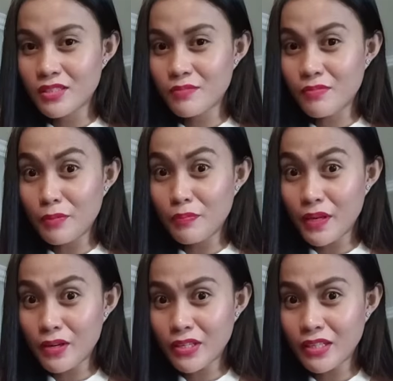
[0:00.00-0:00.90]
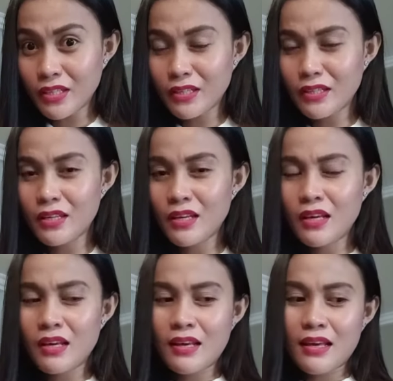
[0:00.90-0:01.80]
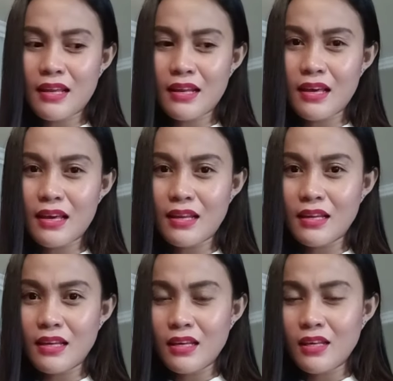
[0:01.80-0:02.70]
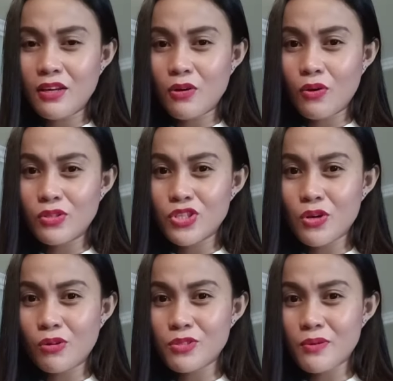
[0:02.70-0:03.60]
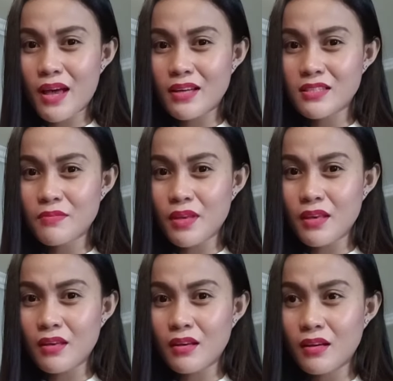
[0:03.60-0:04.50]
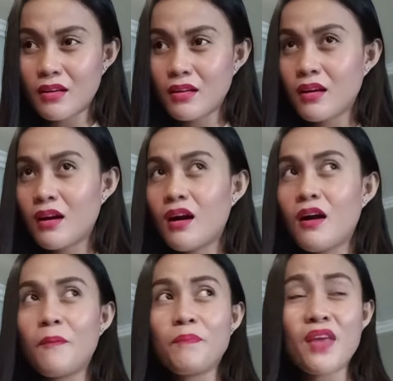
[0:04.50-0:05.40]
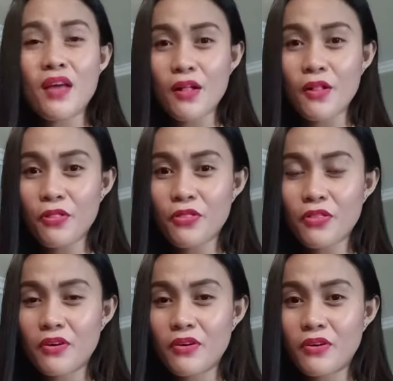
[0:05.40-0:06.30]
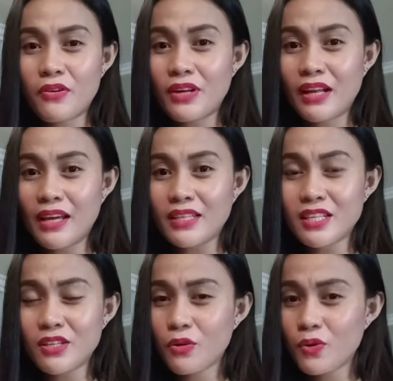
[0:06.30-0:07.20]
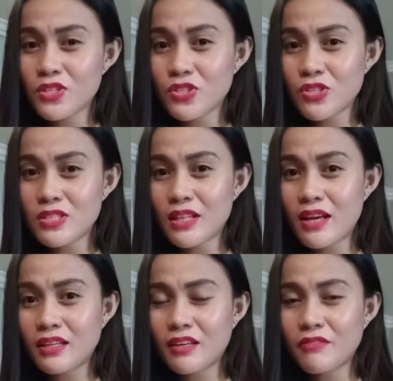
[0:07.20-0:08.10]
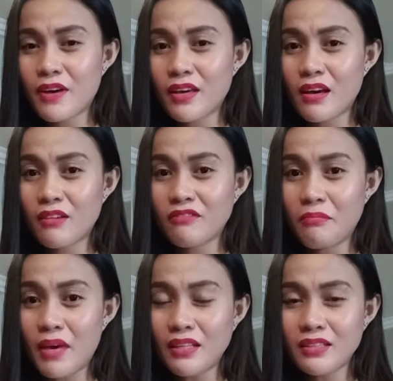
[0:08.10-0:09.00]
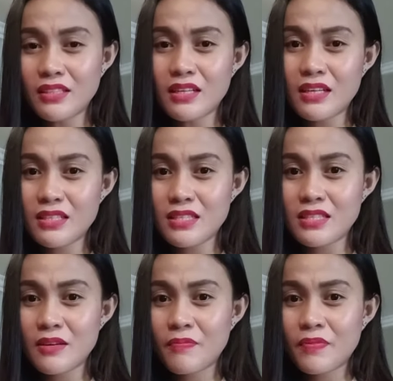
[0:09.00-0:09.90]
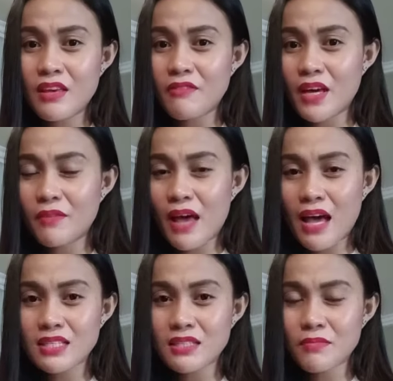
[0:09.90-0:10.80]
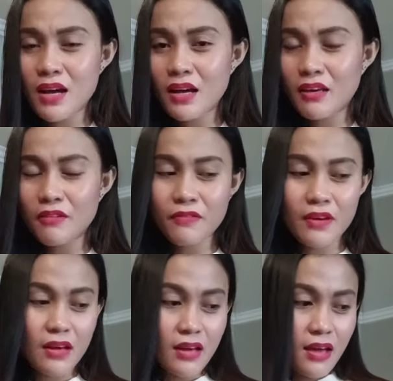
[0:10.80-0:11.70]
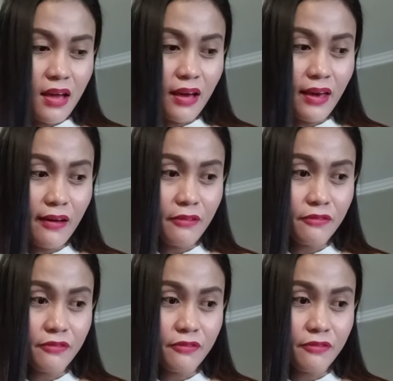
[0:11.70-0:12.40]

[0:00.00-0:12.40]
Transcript: my period. And then she also asked me health related questions like if I have maintenance, if I have asthma, if I have